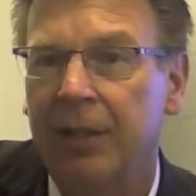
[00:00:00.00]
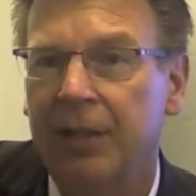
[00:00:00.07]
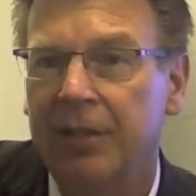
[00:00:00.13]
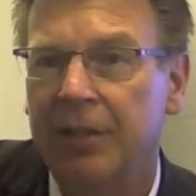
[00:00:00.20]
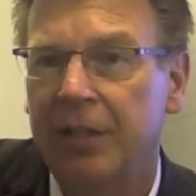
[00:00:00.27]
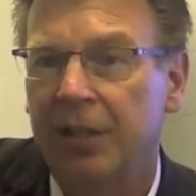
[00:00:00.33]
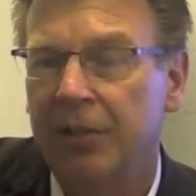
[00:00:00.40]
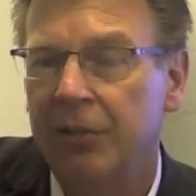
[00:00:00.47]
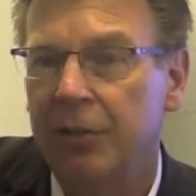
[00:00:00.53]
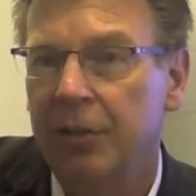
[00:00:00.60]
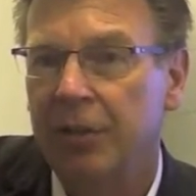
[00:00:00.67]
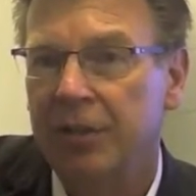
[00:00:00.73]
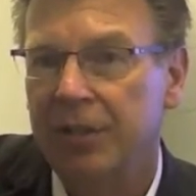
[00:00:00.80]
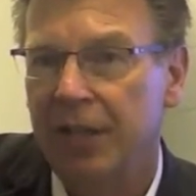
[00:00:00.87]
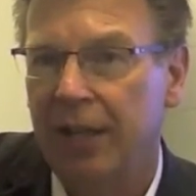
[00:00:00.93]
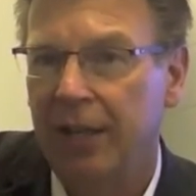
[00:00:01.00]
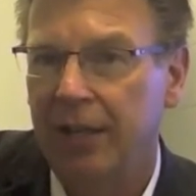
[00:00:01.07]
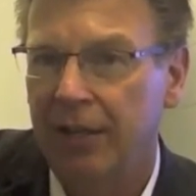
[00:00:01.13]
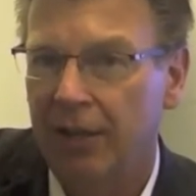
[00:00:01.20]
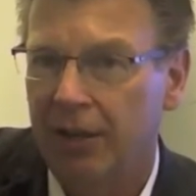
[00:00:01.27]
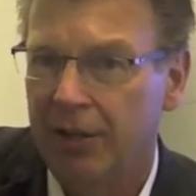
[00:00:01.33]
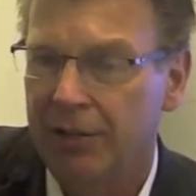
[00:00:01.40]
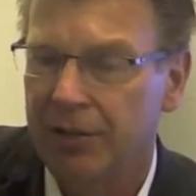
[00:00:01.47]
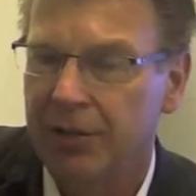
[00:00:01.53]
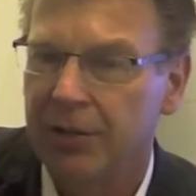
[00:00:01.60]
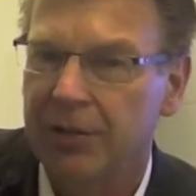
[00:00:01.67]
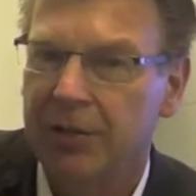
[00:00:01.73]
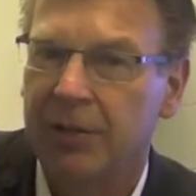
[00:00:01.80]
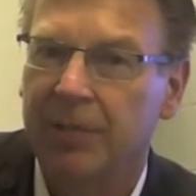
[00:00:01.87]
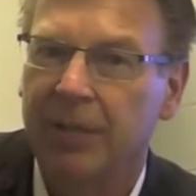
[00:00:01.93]
And it's done through this ACARS
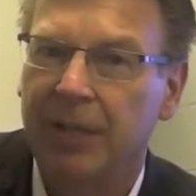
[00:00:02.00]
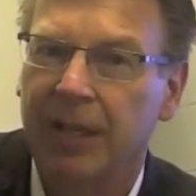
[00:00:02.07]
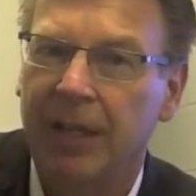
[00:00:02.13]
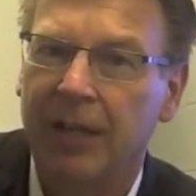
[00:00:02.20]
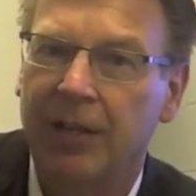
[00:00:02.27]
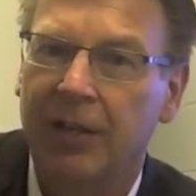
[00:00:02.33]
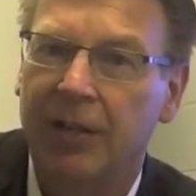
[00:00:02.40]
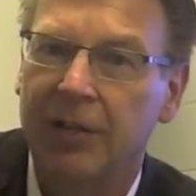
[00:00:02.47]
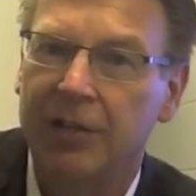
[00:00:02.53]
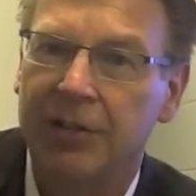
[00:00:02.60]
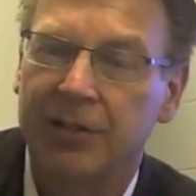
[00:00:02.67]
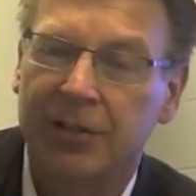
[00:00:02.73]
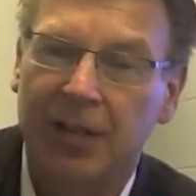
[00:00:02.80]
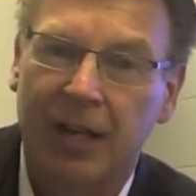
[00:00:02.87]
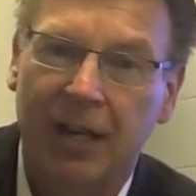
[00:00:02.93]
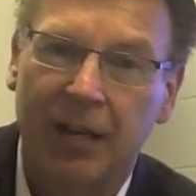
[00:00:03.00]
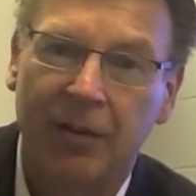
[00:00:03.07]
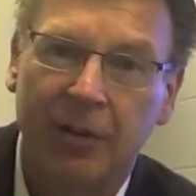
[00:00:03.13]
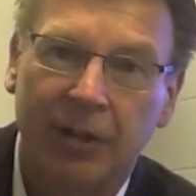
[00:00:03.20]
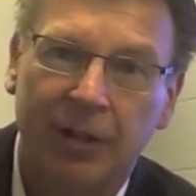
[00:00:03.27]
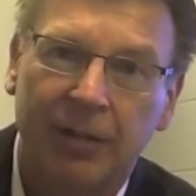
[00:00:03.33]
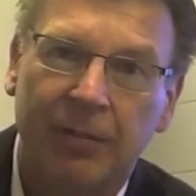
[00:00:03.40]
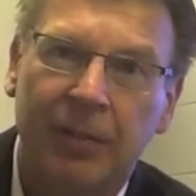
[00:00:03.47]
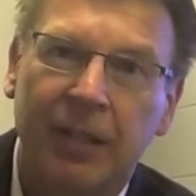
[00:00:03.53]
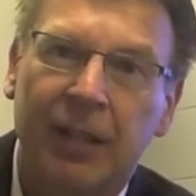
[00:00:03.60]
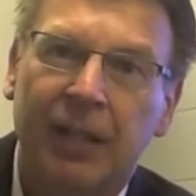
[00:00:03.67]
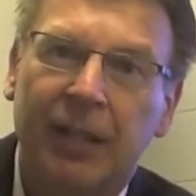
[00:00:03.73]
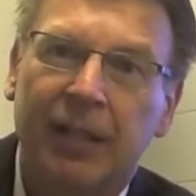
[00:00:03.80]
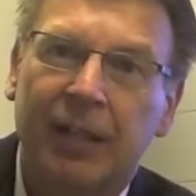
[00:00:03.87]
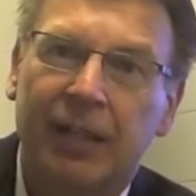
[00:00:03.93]
system. And ACARS is an acronym
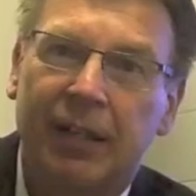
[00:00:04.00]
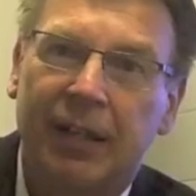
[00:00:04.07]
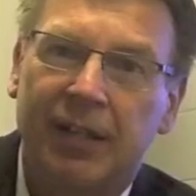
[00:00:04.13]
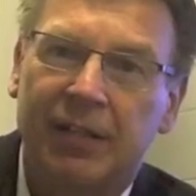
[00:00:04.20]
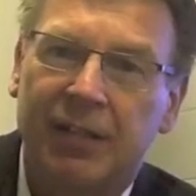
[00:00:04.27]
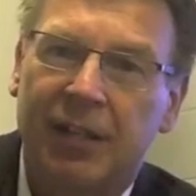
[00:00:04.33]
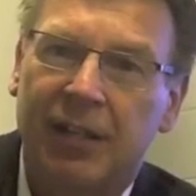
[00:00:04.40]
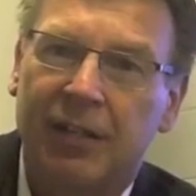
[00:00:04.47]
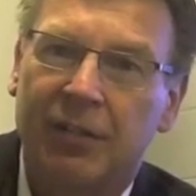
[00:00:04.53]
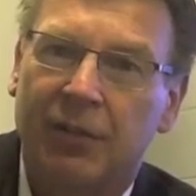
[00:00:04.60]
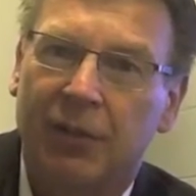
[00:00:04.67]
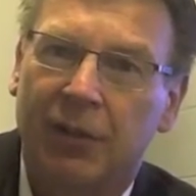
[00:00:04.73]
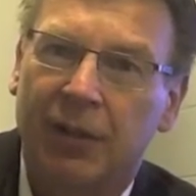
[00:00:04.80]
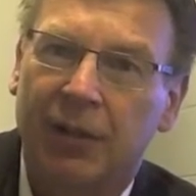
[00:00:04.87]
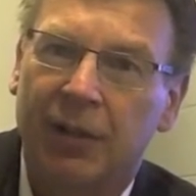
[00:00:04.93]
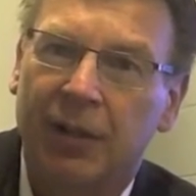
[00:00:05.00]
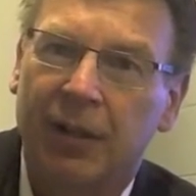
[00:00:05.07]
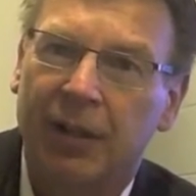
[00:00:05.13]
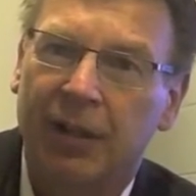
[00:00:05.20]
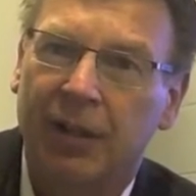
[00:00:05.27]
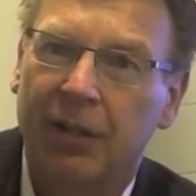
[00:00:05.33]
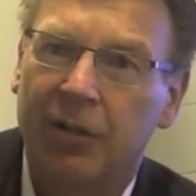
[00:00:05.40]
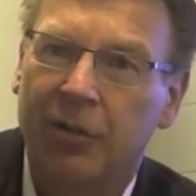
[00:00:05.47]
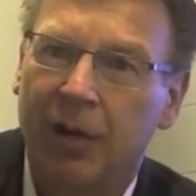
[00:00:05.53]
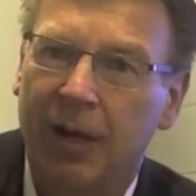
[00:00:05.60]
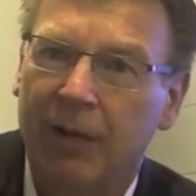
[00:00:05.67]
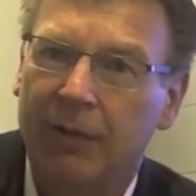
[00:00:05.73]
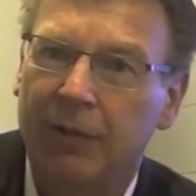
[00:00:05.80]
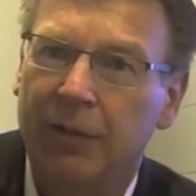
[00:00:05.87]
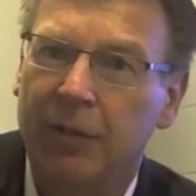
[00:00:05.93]
that stands for
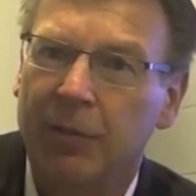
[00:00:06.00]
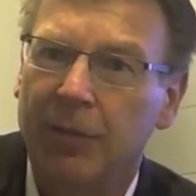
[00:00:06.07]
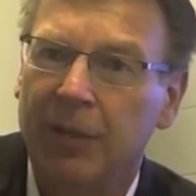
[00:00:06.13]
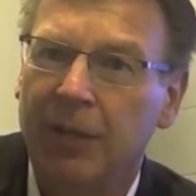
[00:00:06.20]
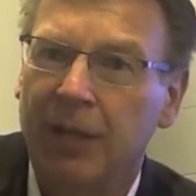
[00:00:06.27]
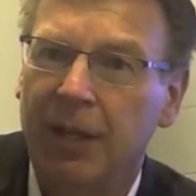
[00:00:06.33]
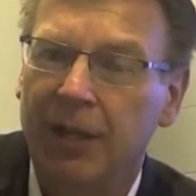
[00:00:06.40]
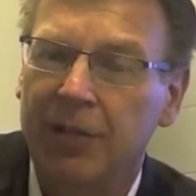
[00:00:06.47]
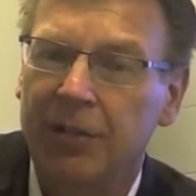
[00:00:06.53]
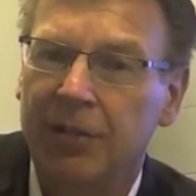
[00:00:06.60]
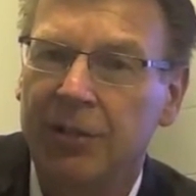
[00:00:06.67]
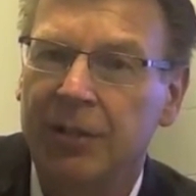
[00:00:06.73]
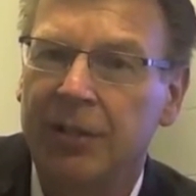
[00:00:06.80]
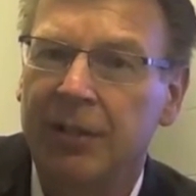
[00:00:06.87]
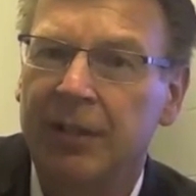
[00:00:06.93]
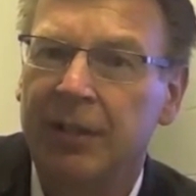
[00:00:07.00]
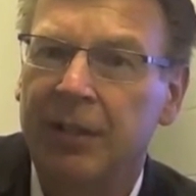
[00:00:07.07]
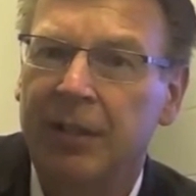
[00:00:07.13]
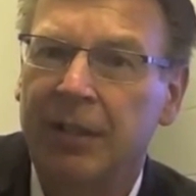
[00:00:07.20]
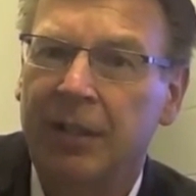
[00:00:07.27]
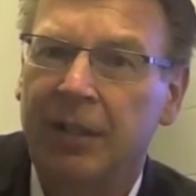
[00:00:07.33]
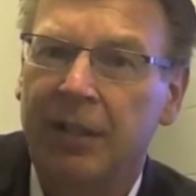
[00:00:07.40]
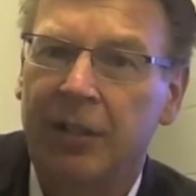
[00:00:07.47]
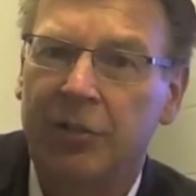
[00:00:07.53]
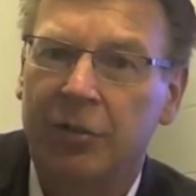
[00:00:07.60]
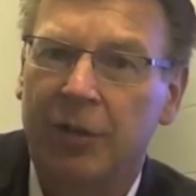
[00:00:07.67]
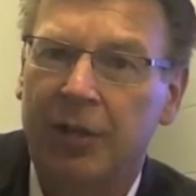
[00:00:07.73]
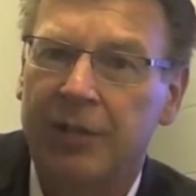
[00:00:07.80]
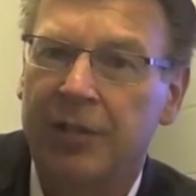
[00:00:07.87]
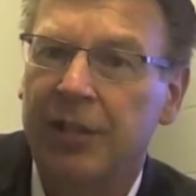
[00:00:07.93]
Aircraft Communication
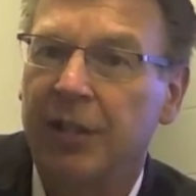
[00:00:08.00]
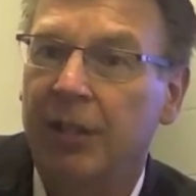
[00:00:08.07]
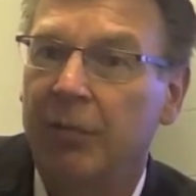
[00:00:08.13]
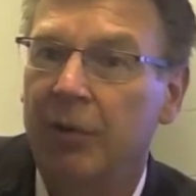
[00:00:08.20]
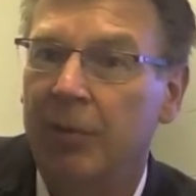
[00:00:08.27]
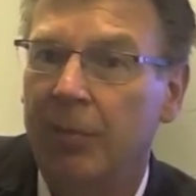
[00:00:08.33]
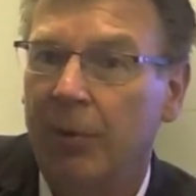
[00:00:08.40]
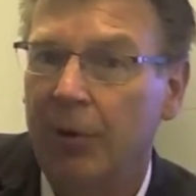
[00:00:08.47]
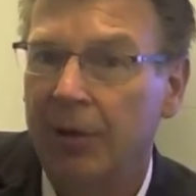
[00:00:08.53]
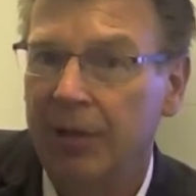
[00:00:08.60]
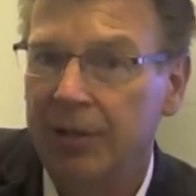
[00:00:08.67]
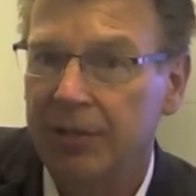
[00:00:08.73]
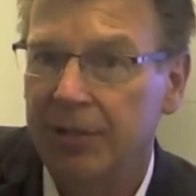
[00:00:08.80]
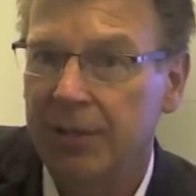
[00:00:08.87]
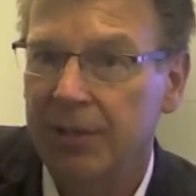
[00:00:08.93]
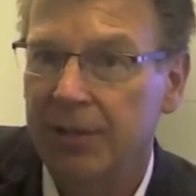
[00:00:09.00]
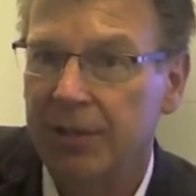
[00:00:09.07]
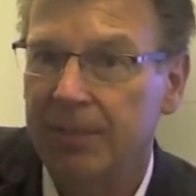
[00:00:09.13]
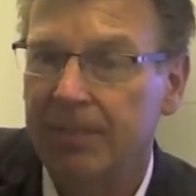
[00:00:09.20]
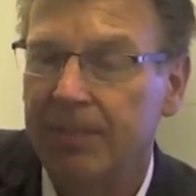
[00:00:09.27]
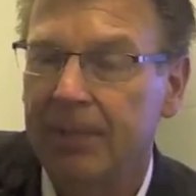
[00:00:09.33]
addressing and reporting system.